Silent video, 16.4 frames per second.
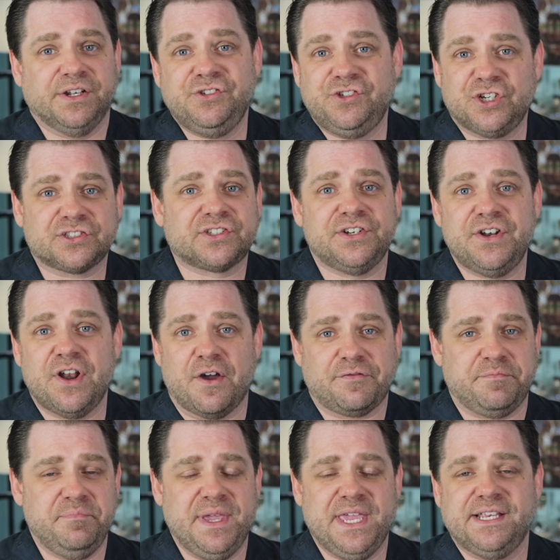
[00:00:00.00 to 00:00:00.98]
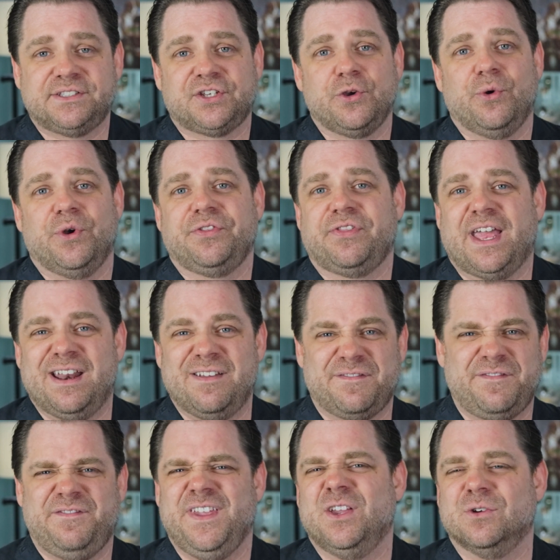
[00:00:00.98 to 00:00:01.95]
just enough meat to it that it
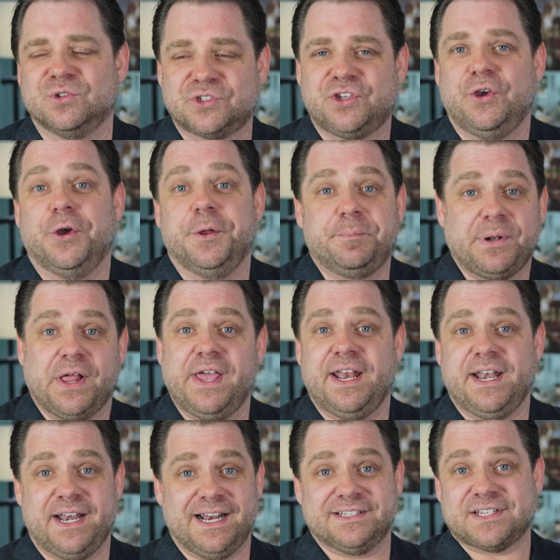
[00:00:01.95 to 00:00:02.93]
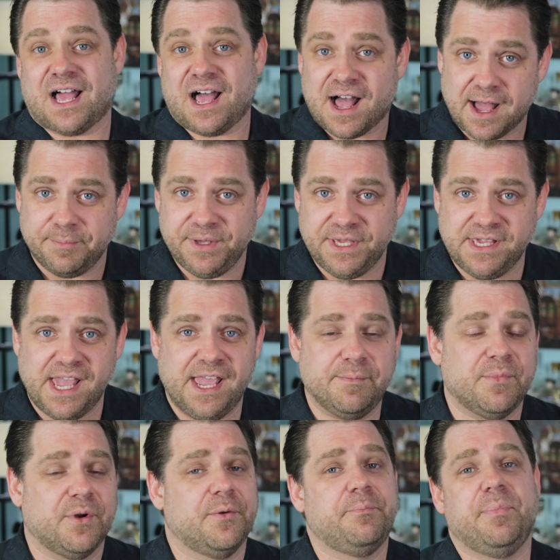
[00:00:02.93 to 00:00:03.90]
feels good playing it as a hobby
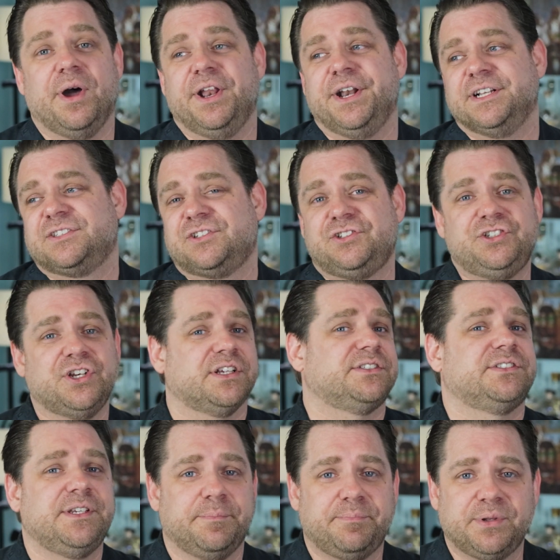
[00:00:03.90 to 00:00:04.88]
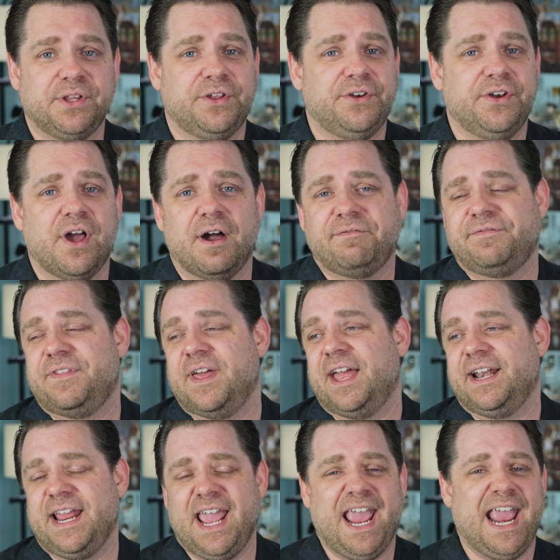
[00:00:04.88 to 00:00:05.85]
gamer, but it's just simple enough
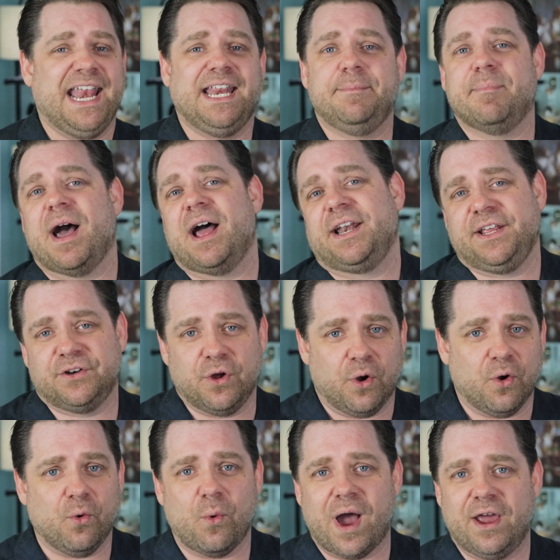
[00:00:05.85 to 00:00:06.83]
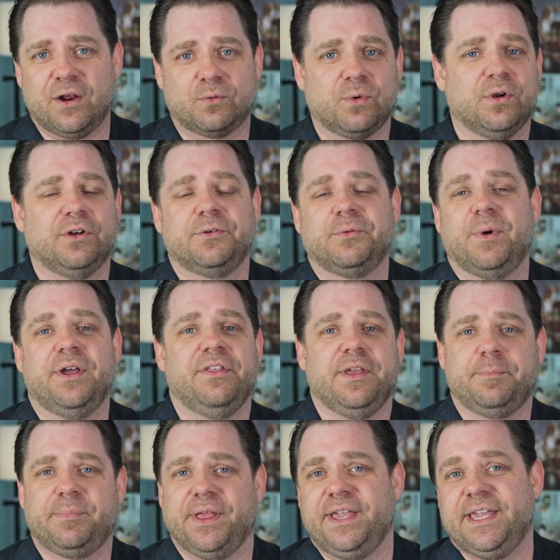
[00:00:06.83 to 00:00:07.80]
that anybody in the whole wide world, whether
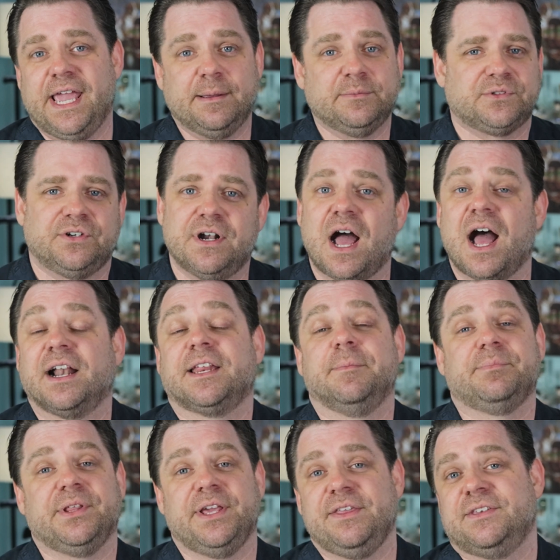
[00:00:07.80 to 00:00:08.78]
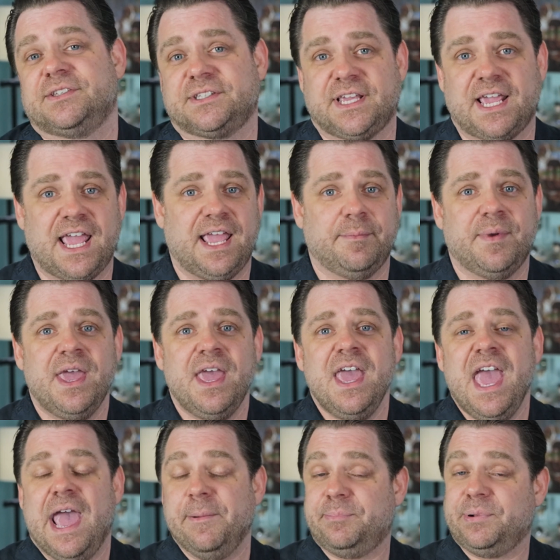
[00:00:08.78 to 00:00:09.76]
they play games or not, can play this game
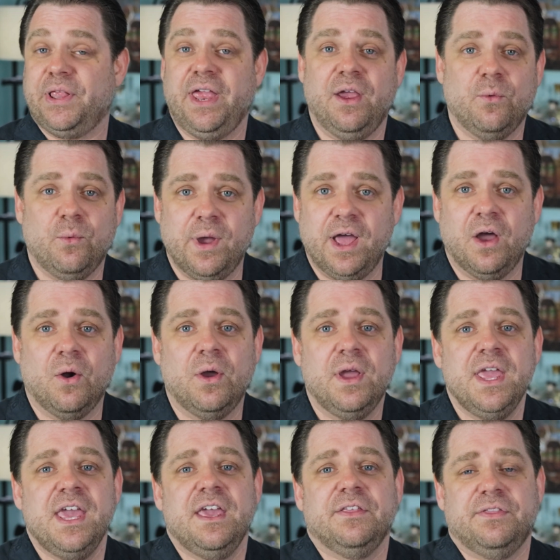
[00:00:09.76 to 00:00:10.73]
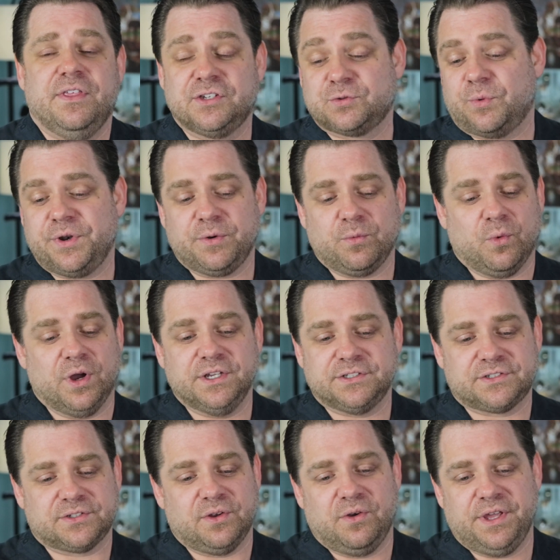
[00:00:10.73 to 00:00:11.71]
and play it well. This one
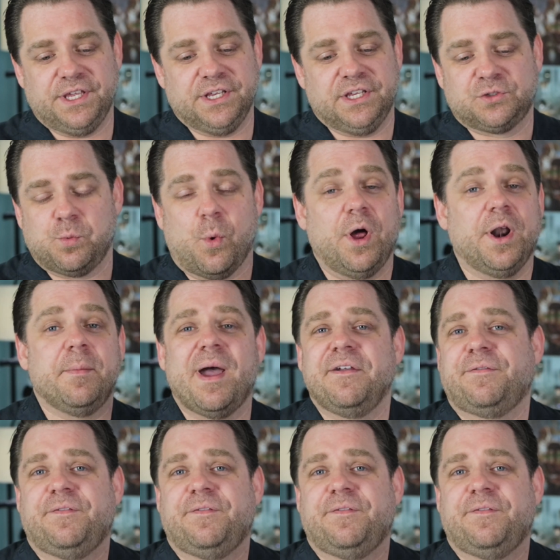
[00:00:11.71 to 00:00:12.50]
is one of my